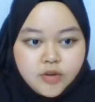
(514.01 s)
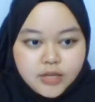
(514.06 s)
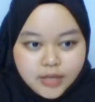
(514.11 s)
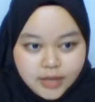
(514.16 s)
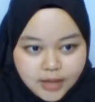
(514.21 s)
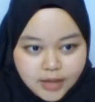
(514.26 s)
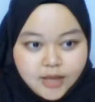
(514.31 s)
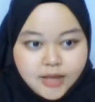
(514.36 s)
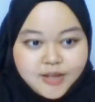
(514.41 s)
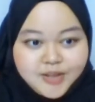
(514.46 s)

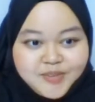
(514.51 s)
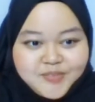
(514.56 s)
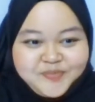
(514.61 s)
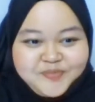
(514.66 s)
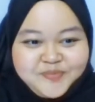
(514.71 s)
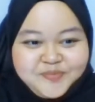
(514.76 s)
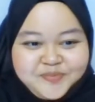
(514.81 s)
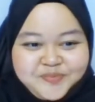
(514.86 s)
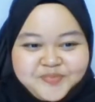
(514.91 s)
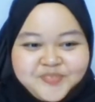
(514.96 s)
Okay?
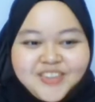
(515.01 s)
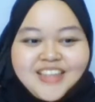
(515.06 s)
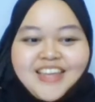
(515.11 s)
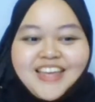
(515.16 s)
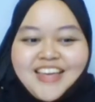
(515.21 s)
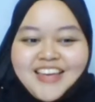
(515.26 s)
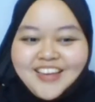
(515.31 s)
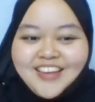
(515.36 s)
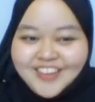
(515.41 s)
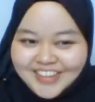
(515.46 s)

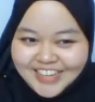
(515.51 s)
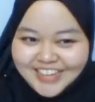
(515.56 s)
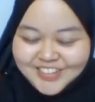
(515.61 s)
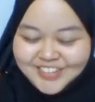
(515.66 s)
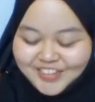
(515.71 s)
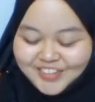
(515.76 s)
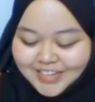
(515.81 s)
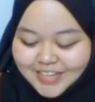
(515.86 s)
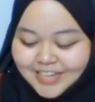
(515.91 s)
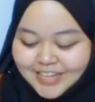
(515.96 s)
Okay,
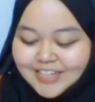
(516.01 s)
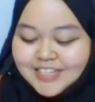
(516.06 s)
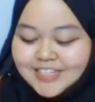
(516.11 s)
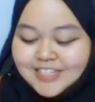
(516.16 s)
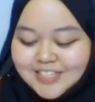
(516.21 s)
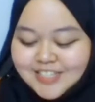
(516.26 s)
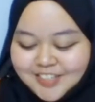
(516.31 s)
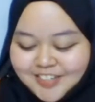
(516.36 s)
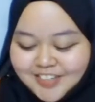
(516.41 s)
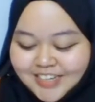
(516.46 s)
good.
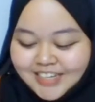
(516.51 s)
So